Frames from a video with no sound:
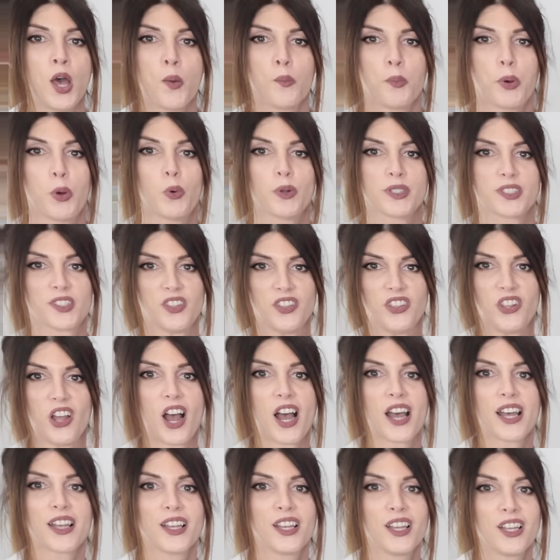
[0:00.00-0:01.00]
But what's
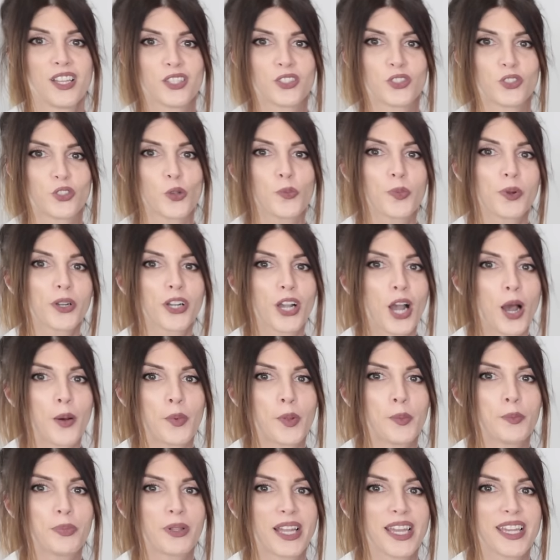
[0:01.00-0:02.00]
not super
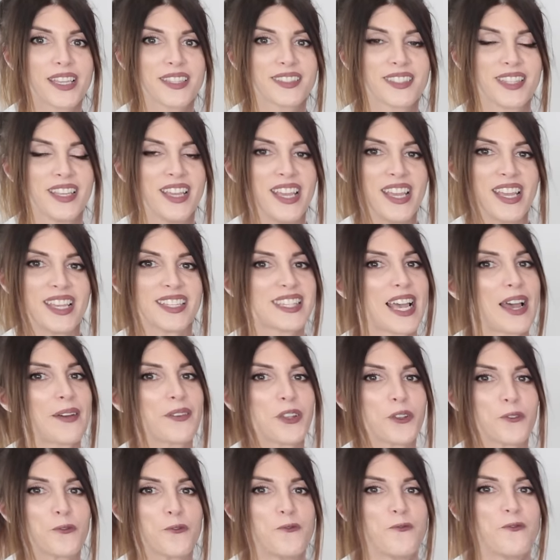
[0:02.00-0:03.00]
commonplace is
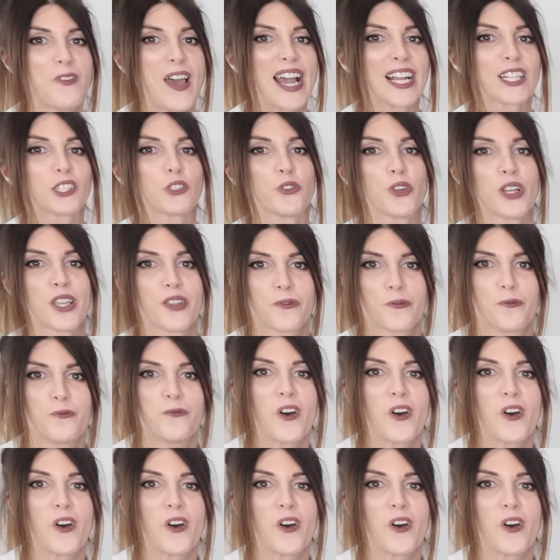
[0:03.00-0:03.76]
having factory